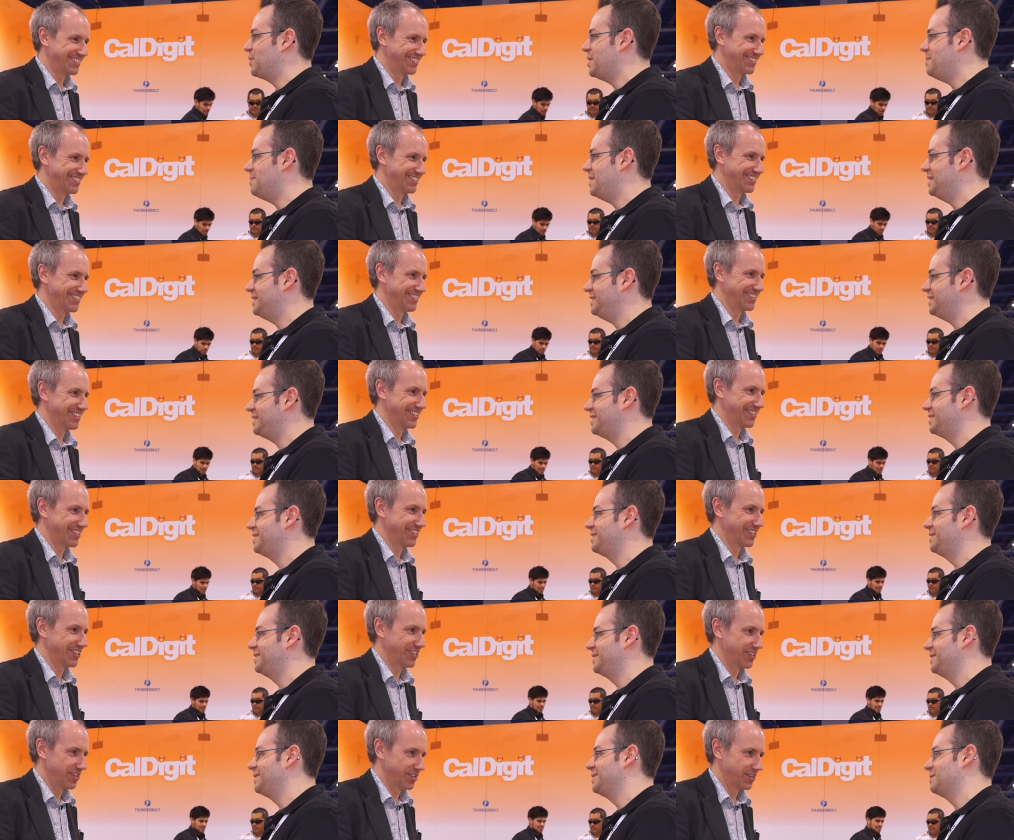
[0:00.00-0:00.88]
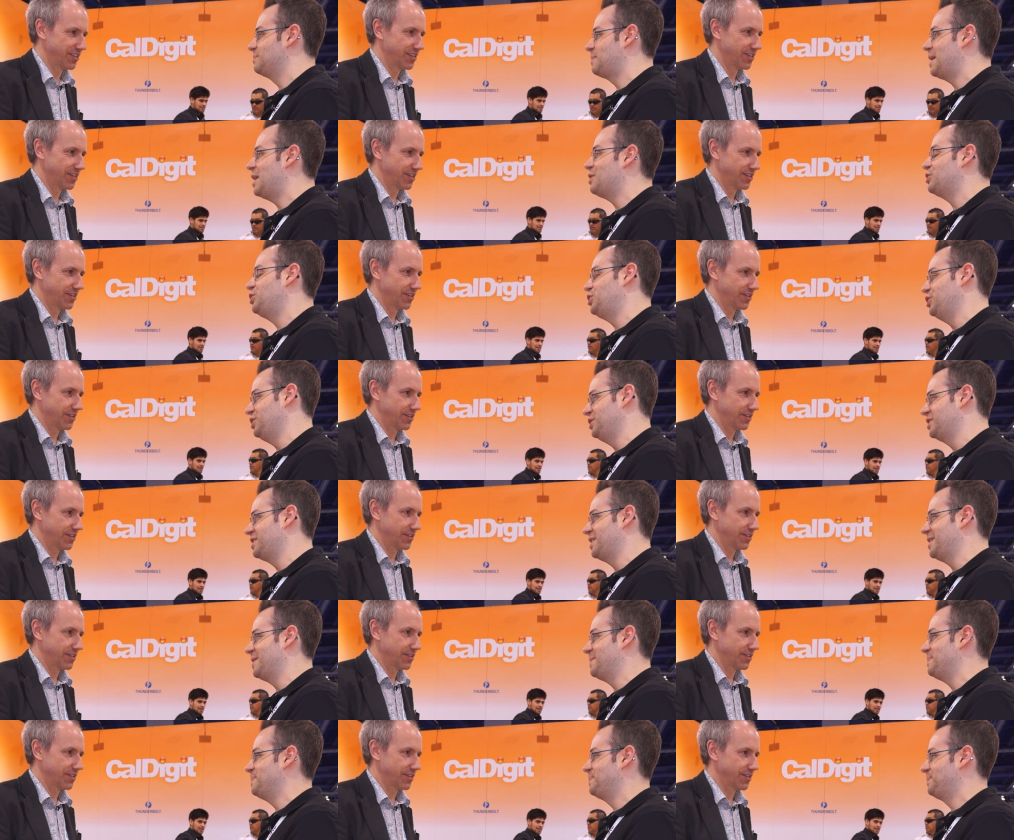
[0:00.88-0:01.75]
Speaker 1: three months, about June
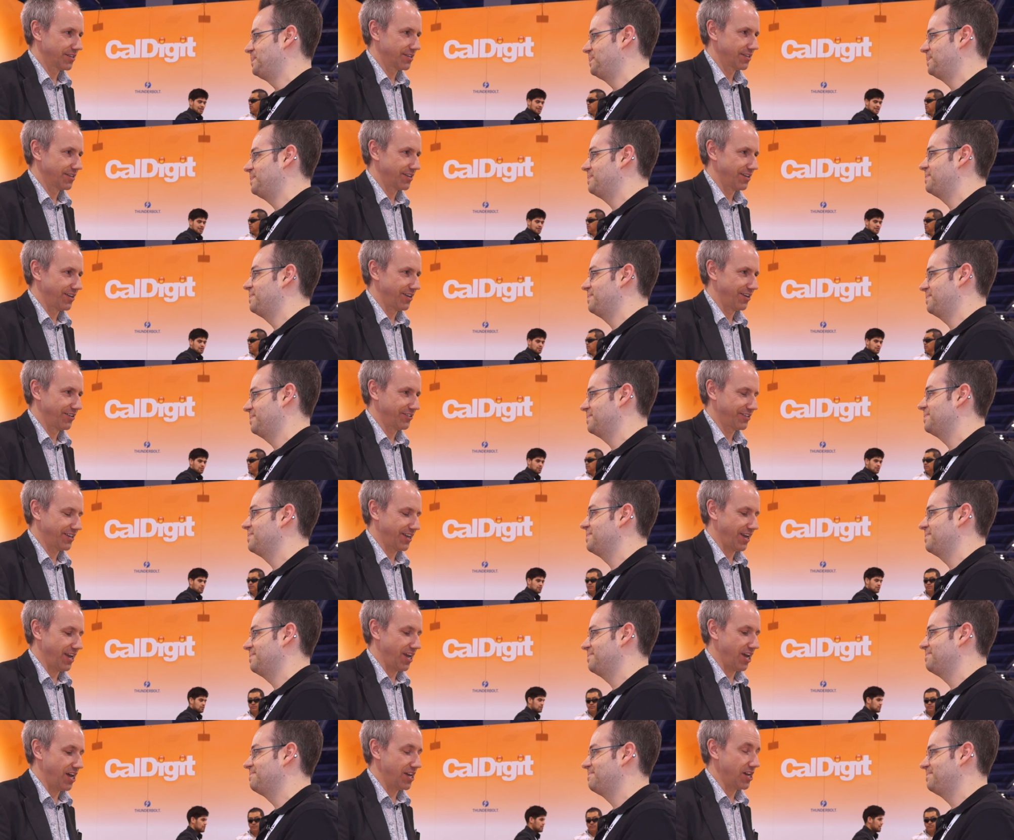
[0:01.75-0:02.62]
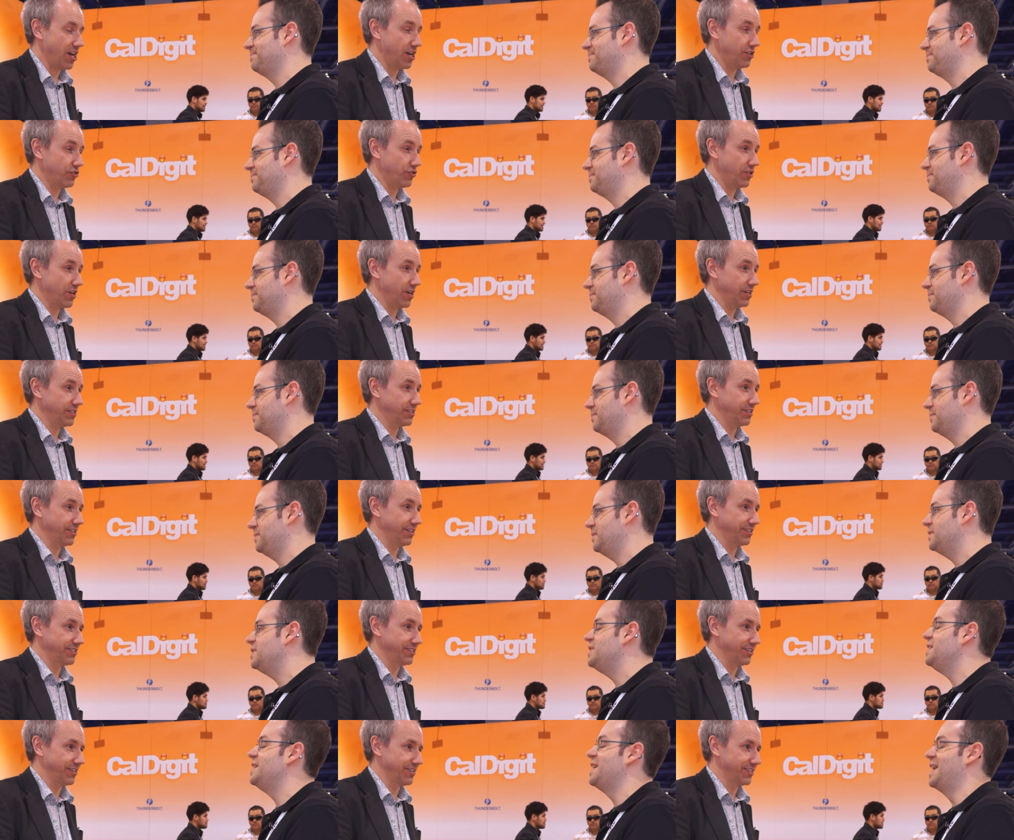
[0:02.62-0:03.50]
time.
Speaker 2: Okay, at
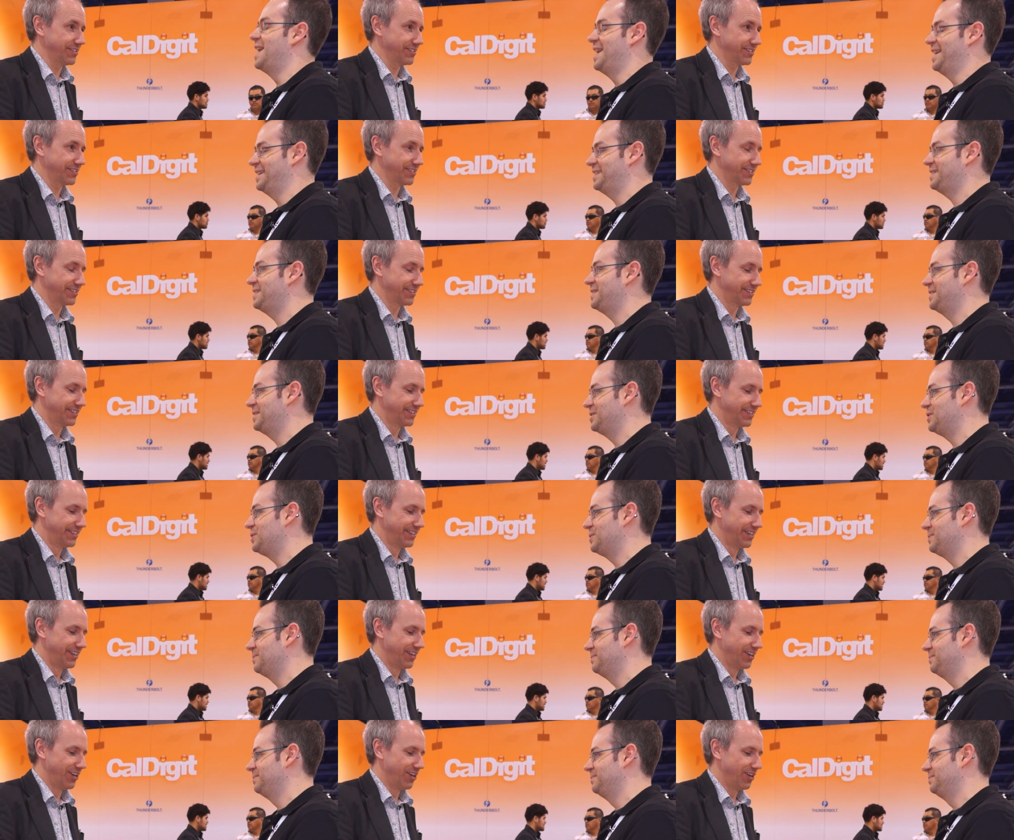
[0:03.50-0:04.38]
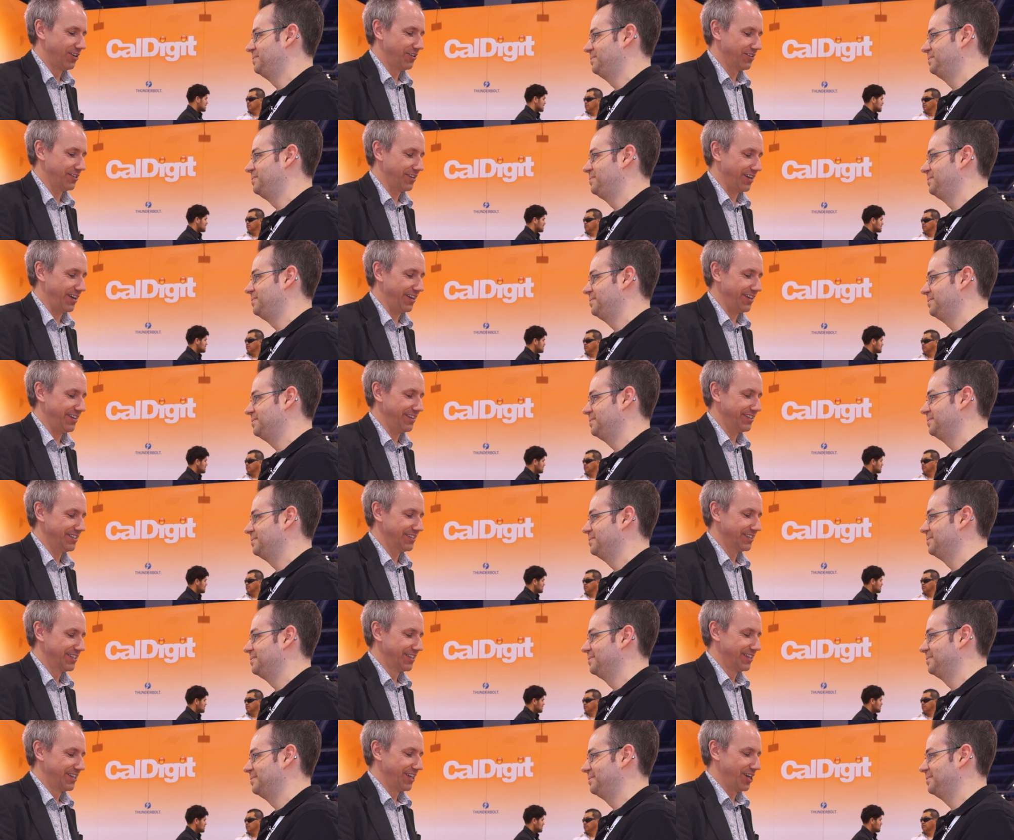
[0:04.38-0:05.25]
$199? Yes. Okay.
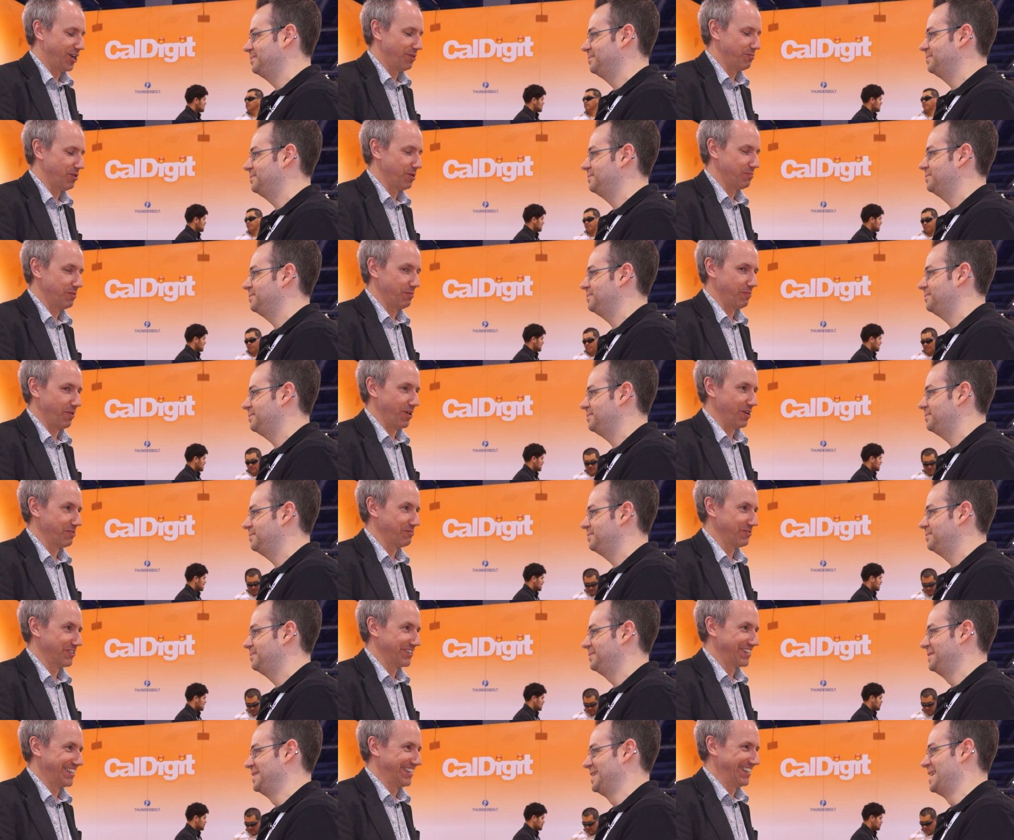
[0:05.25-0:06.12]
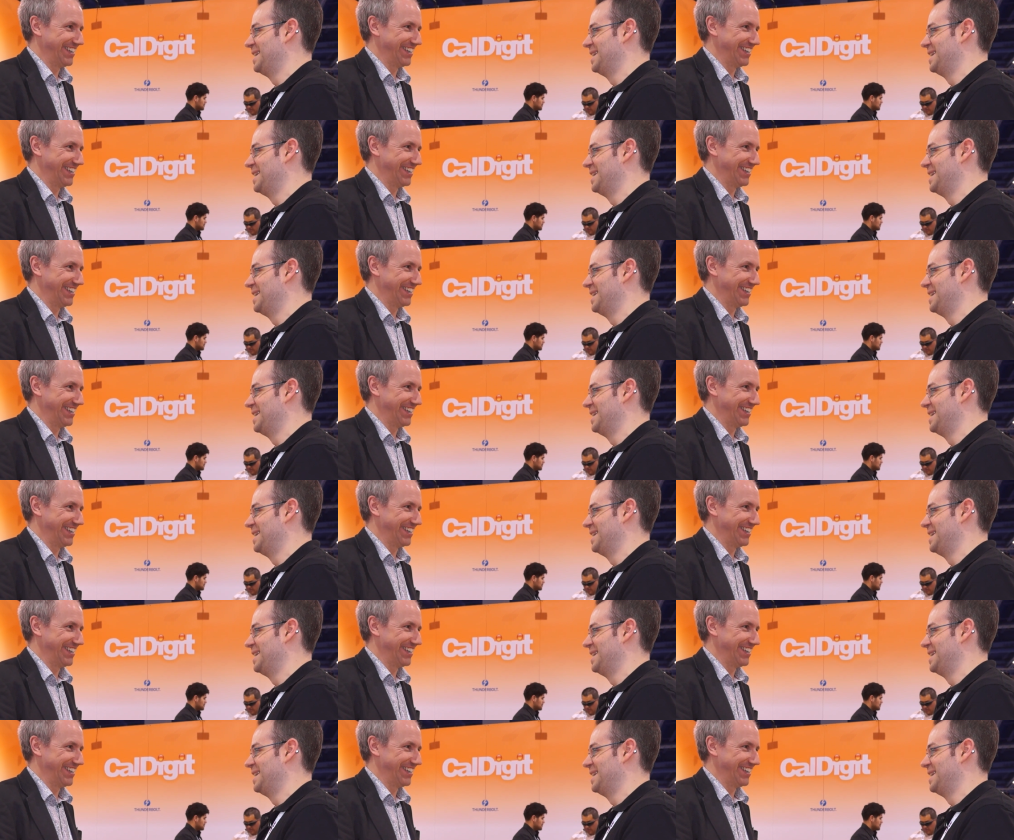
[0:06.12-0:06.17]
I might be buying one.